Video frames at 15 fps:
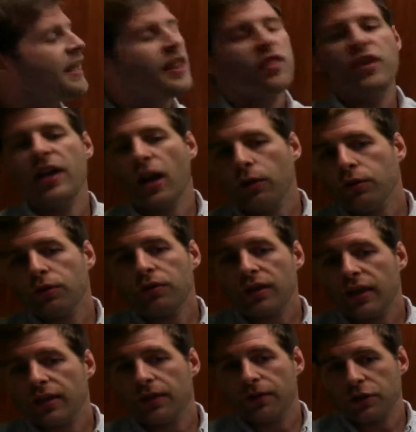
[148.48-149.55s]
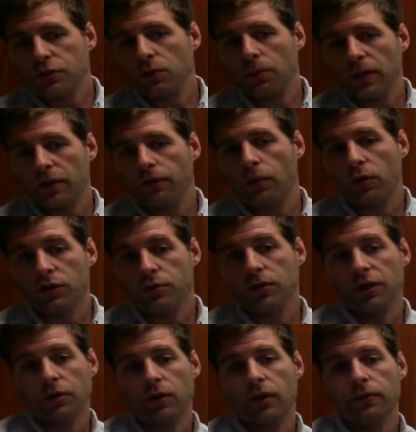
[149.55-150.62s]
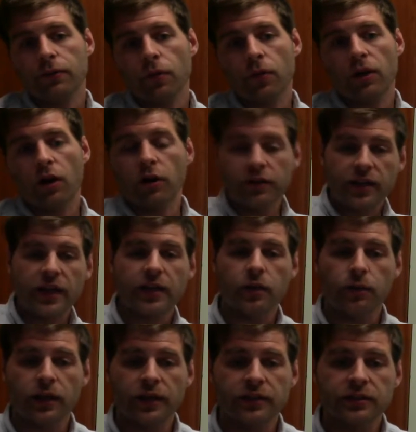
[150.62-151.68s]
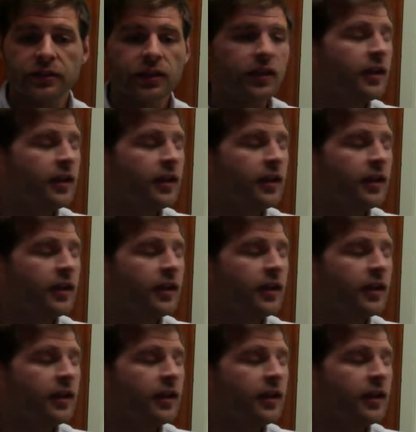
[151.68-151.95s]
The other thing that visual metaphor is really great for are takeaways.